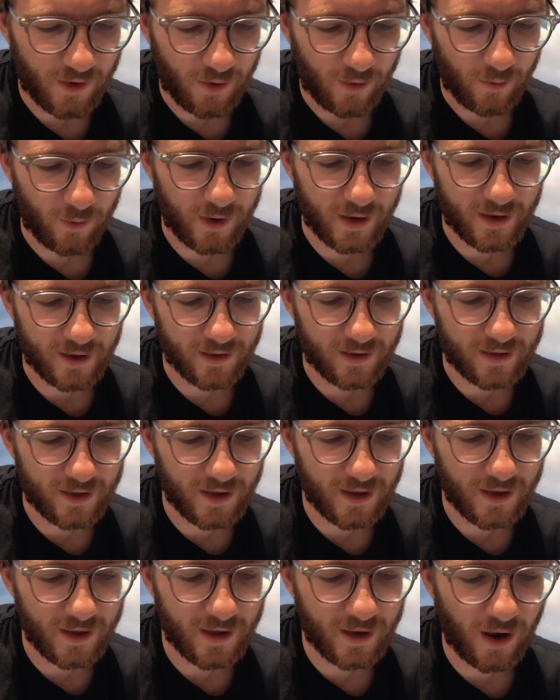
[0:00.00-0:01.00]
We can
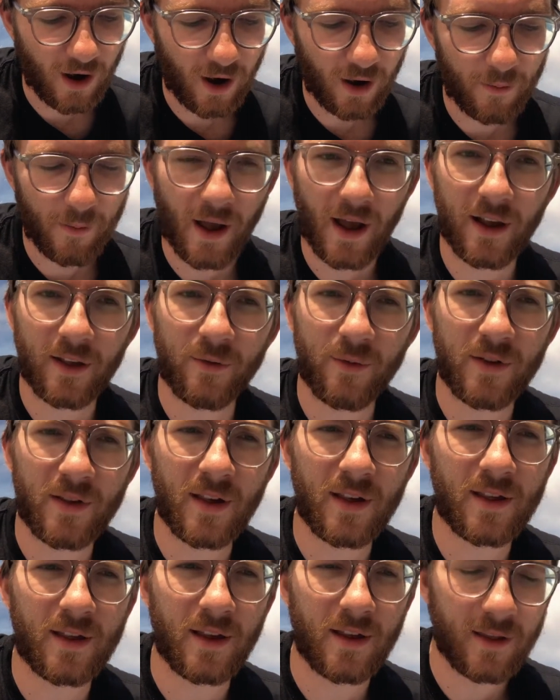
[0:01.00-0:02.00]
see our max
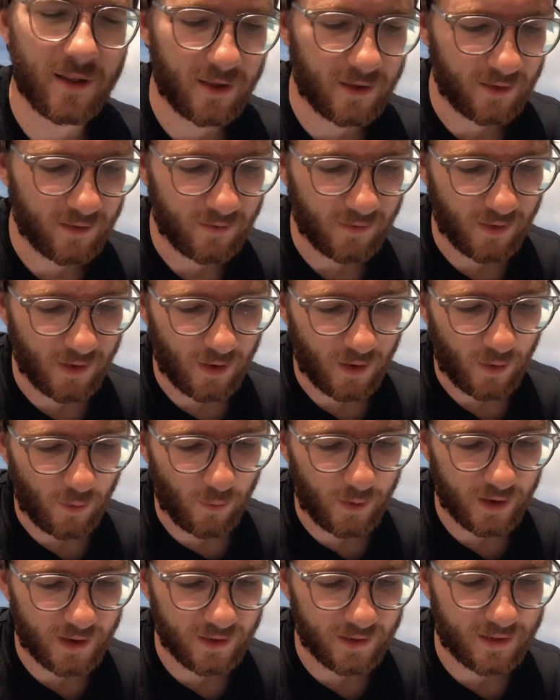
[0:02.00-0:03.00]
resistance.
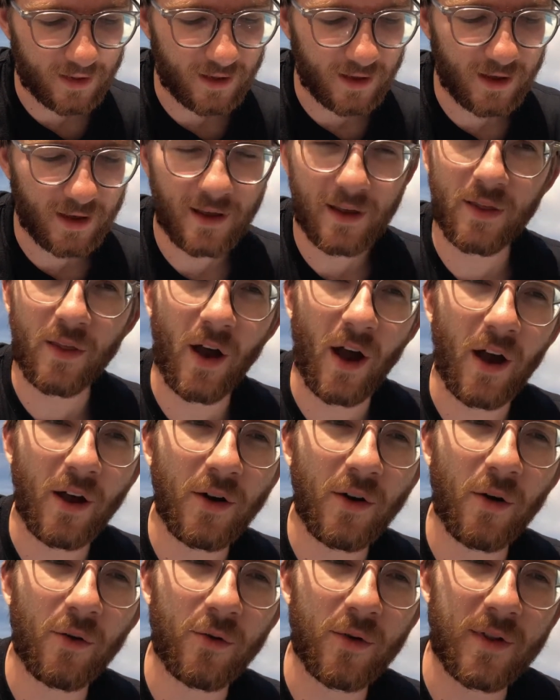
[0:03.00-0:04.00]
We can see the
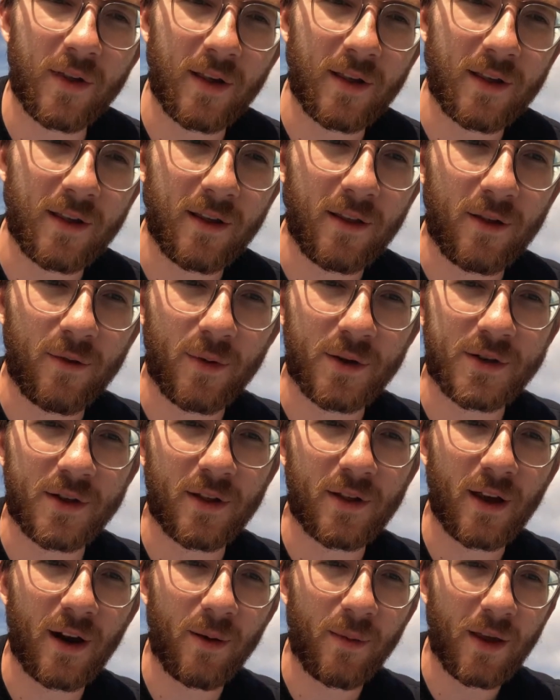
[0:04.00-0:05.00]
unknown resistance, which is
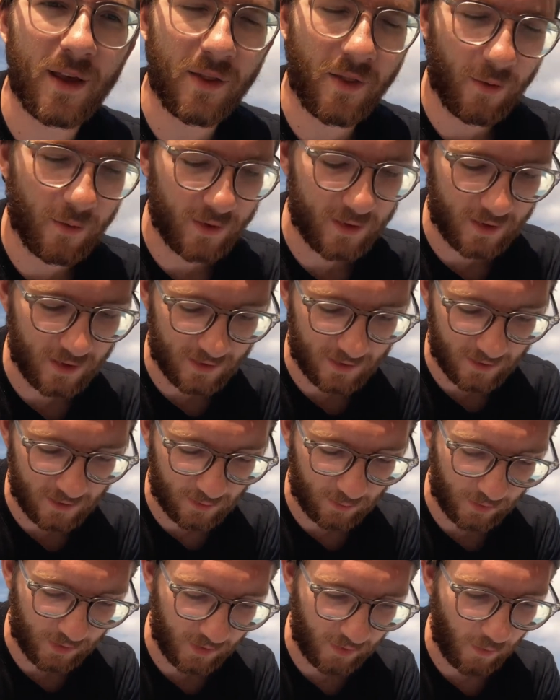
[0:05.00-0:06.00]
going to be the resistance
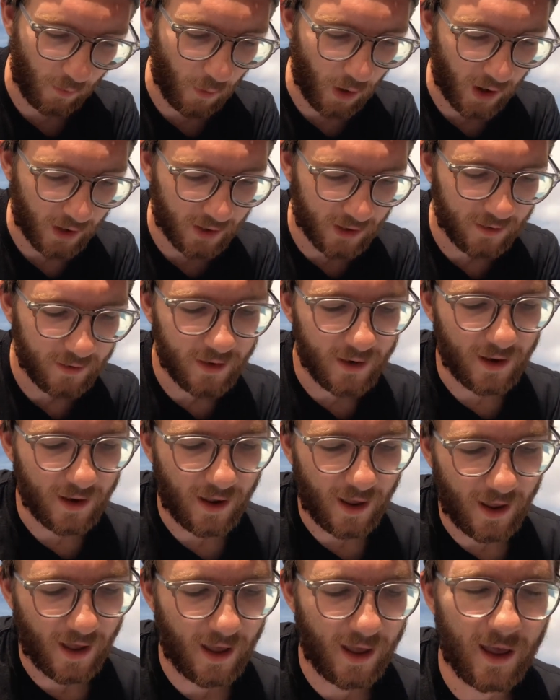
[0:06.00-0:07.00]
within the water.
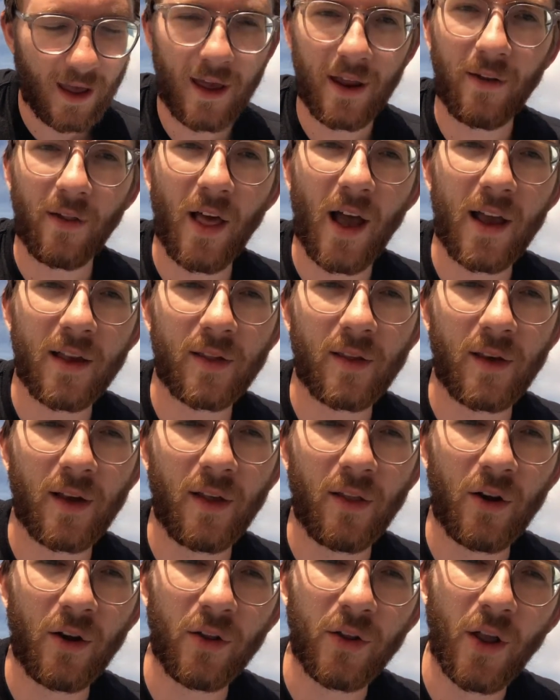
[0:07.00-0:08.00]
And lastly, a
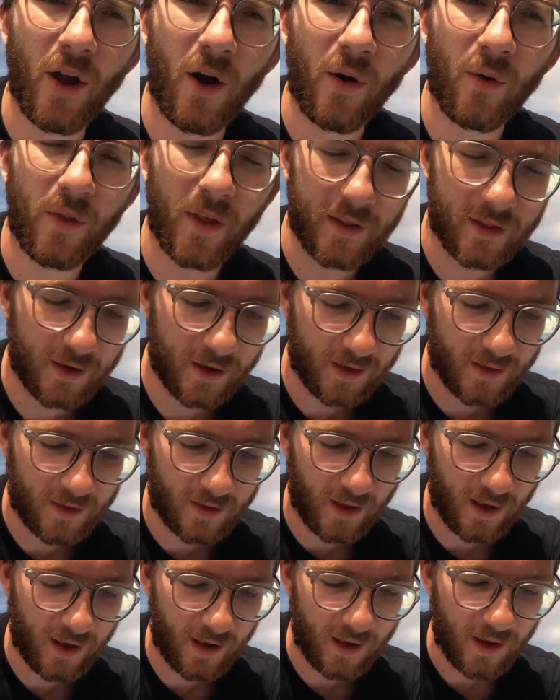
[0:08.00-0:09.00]
little note that's going to
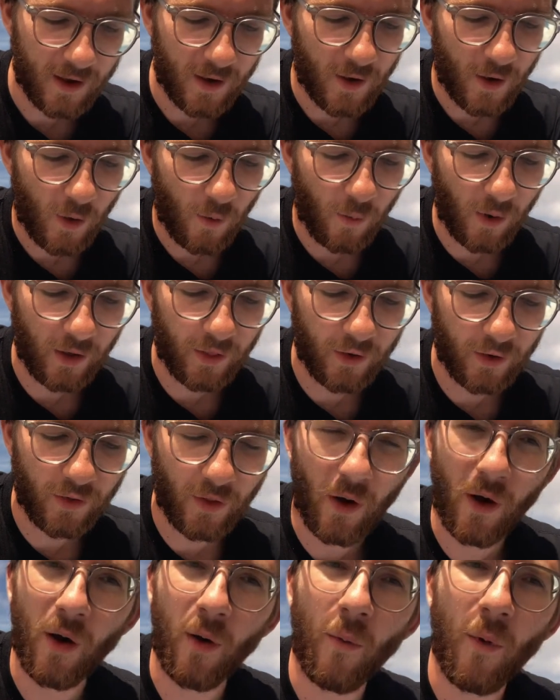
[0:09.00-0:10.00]
say whether
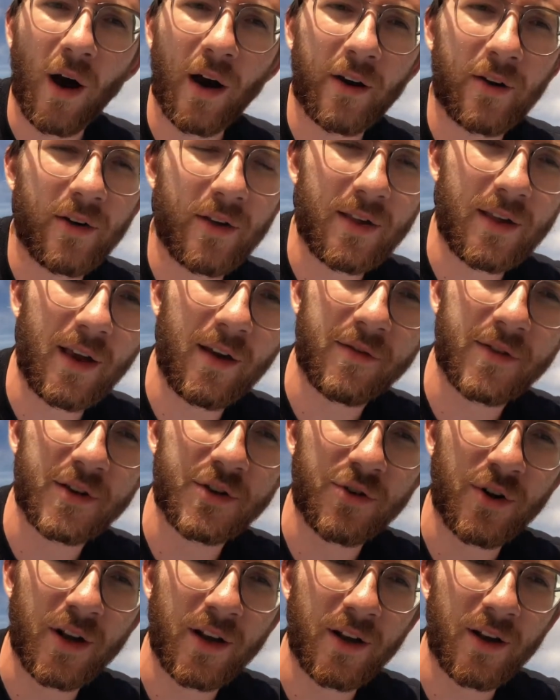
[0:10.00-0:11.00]
the water is safe to
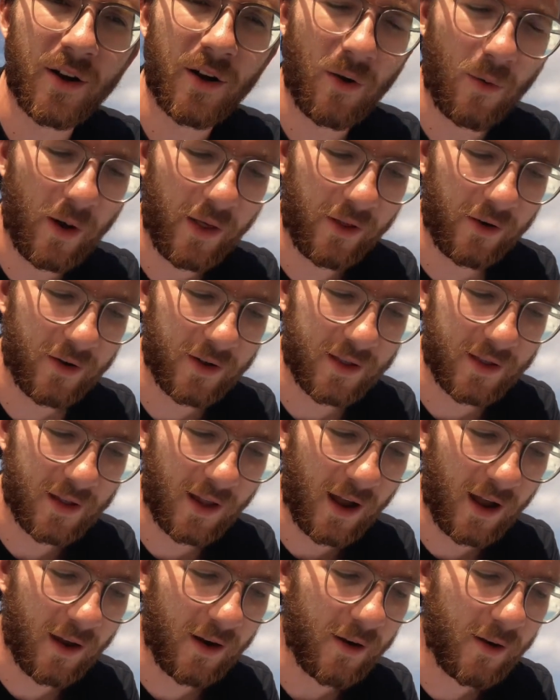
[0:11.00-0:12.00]
drink or whether it's
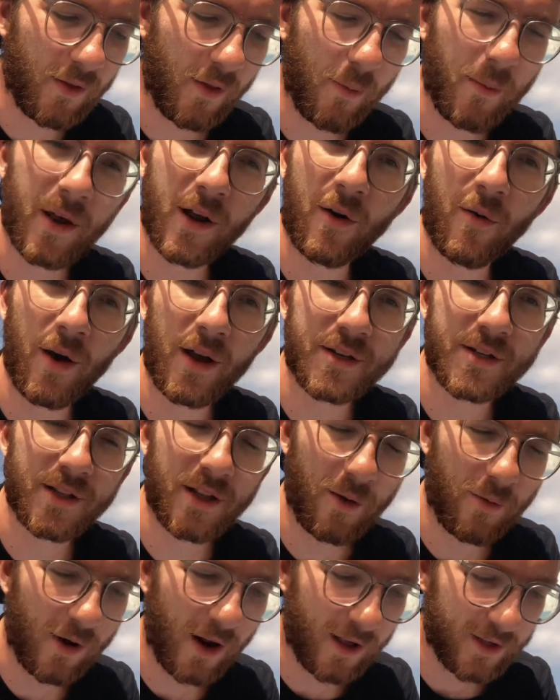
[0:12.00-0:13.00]
not. A big question
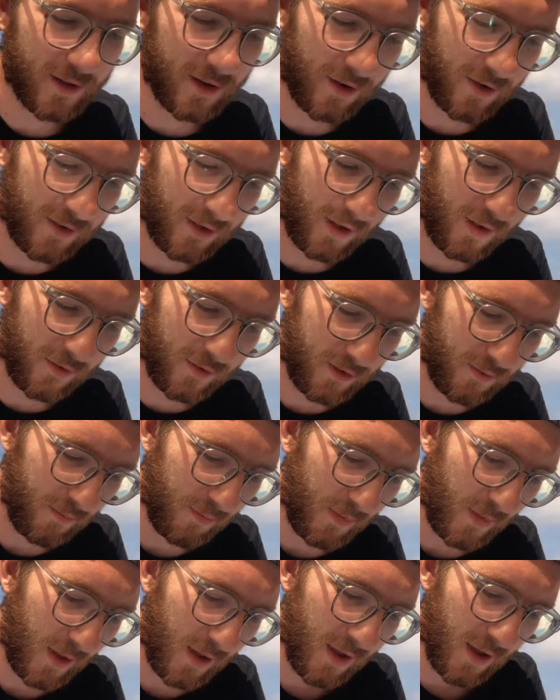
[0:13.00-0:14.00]
that we're asking ourselves.
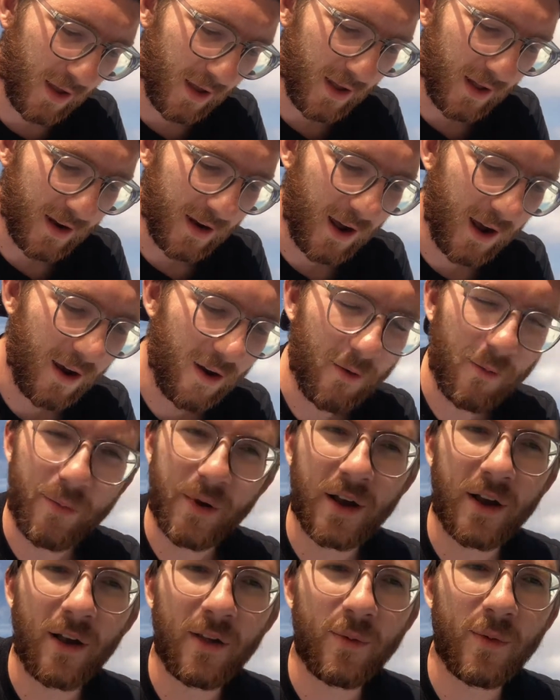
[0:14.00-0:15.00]
Now,
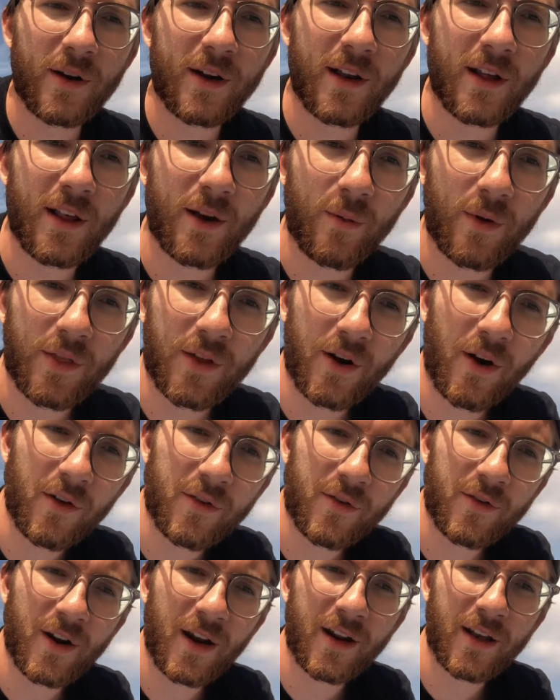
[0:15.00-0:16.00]
because we're dealing with an
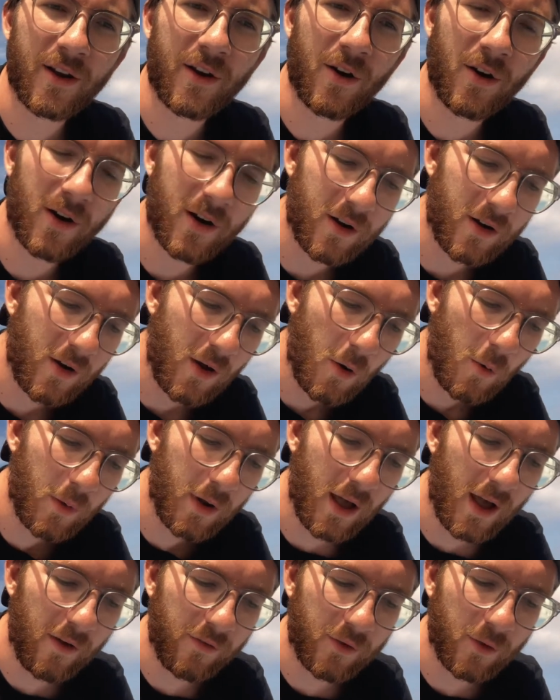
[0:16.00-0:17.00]
alternating current, we
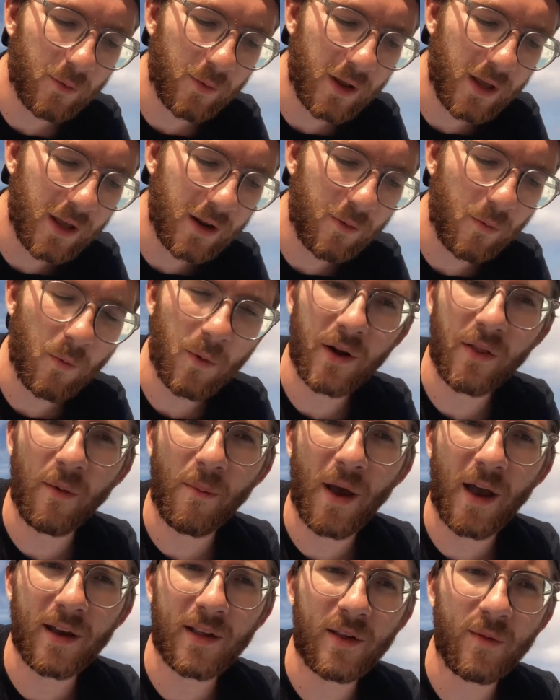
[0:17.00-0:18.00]
have to read where the
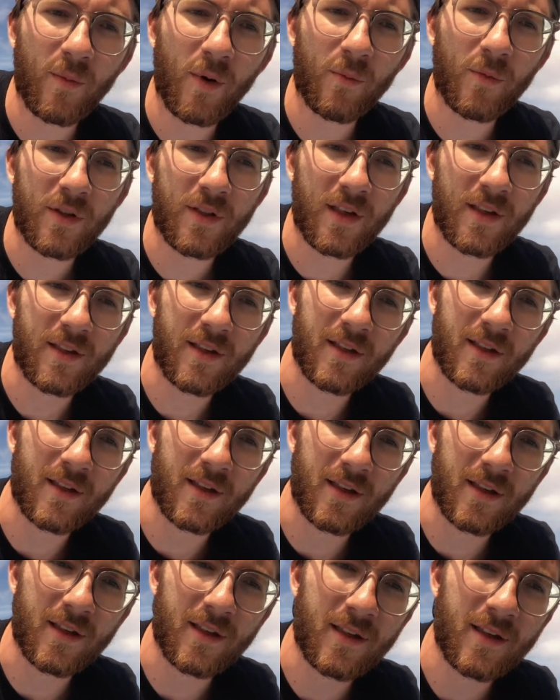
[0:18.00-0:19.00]
maximum resistance
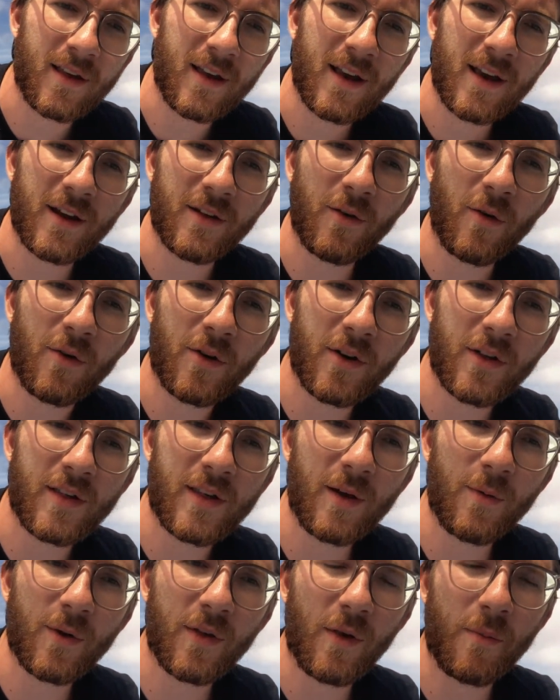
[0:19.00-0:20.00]
is in order to see
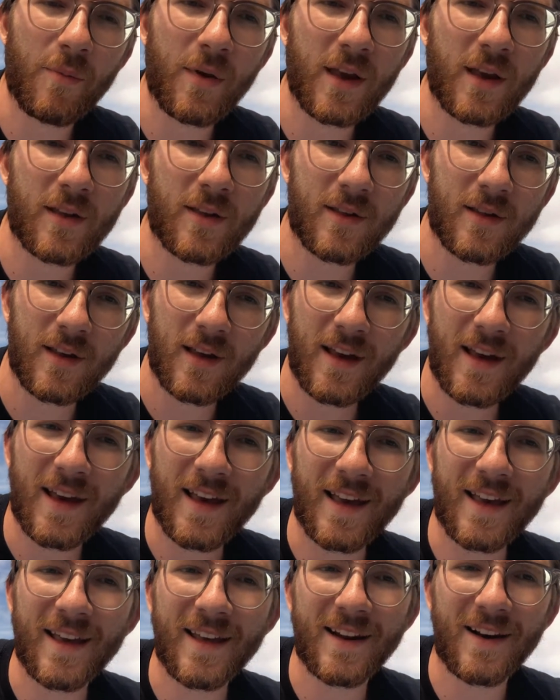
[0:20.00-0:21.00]
where the peaks
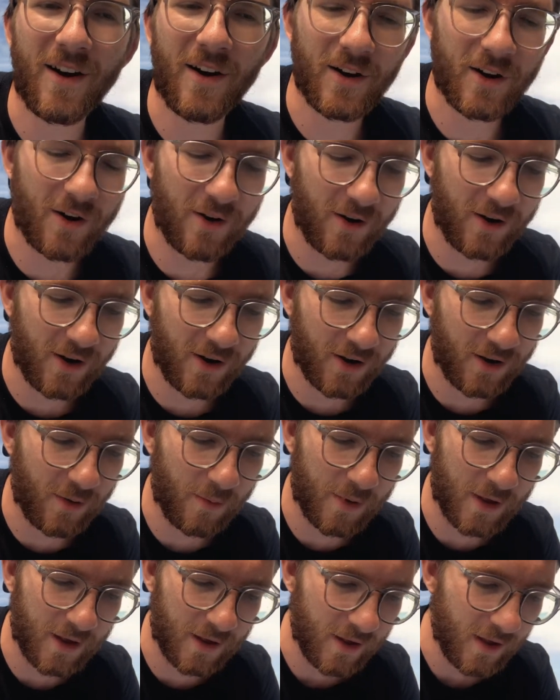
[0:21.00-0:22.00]
in our current are going
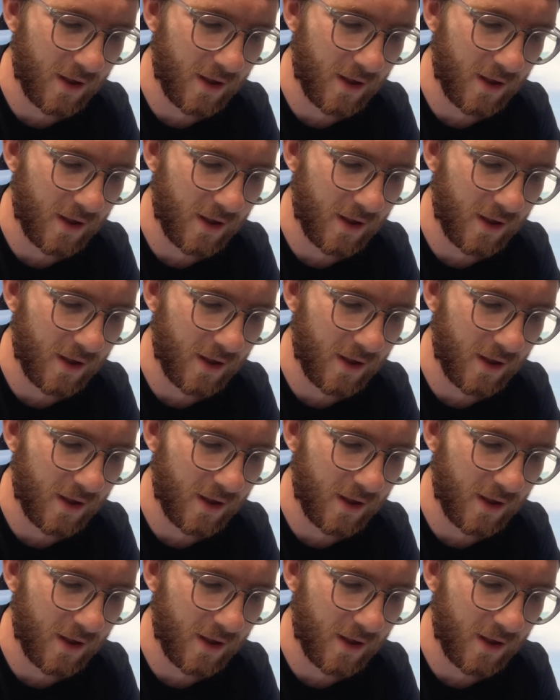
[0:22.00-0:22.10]
to be.